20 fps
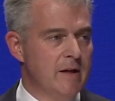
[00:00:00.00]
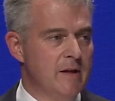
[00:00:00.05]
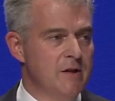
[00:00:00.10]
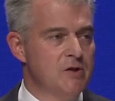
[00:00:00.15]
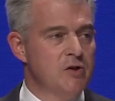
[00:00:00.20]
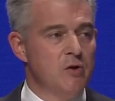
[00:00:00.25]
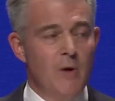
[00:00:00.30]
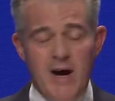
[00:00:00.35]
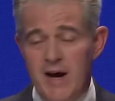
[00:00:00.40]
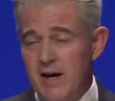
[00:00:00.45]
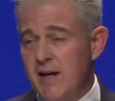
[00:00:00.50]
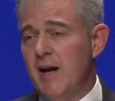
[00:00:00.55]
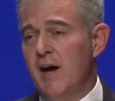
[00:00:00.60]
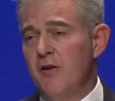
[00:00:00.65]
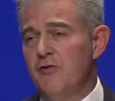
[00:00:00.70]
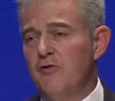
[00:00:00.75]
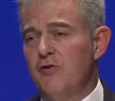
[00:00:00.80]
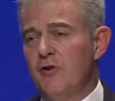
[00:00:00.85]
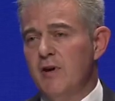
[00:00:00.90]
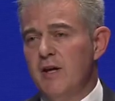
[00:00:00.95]
to our
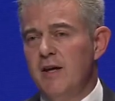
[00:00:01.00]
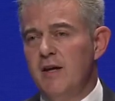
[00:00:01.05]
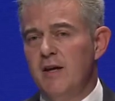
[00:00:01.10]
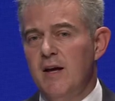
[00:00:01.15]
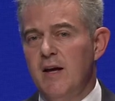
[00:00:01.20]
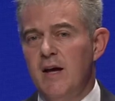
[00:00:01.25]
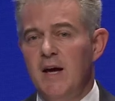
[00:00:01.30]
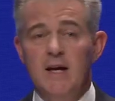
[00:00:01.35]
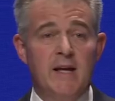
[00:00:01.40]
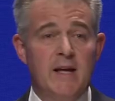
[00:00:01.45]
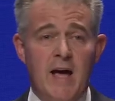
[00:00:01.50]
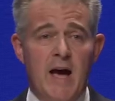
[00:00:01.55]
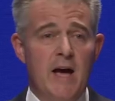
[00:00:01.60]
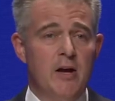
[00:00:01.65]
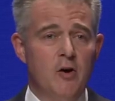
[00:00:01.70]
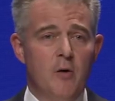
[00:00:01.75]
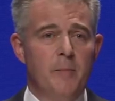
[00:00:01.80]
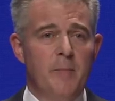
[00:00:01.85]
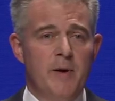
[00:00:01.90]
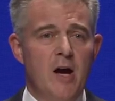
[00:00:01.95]
country
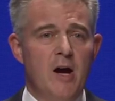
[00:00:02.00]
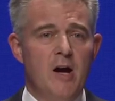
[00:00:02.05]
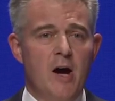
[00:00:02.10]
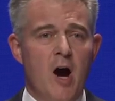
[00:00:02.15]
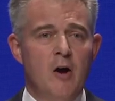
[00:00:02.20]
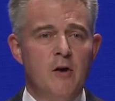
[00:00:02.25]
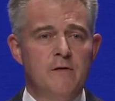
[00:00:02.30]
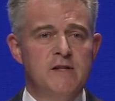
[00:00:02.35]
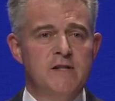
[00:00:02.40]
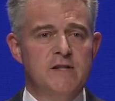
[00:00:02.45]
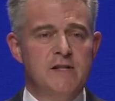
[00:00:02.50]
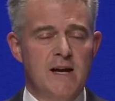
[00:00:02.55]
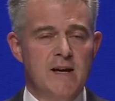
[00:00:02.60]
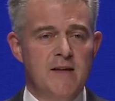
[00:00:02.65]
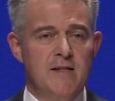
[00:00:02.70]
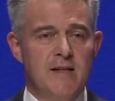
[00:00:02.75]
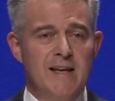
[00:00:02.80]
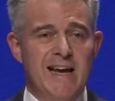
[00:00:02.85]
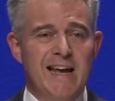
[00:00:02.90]
cannot be overstated.